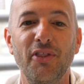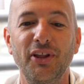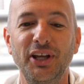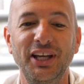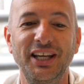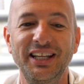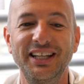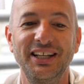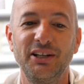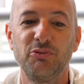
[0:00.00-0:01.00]
The
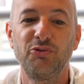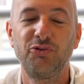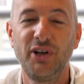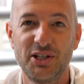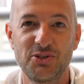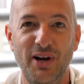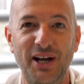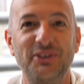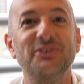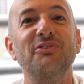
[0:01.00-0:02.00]
first
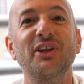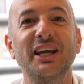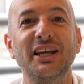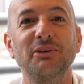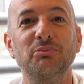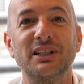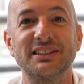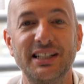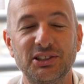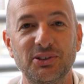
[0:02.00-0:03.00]
round of the
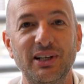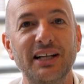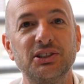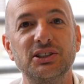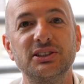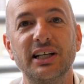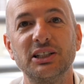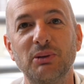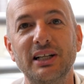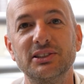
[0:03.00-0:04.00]
presidential election
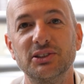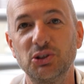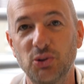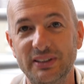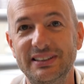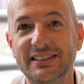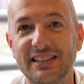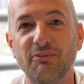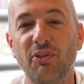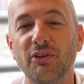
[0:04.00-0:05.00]
takes place on the
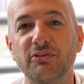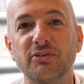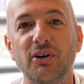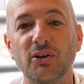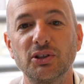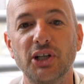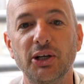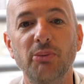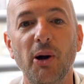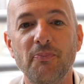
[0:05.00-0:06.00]
27th of
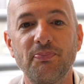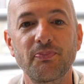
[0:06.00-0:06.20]
October.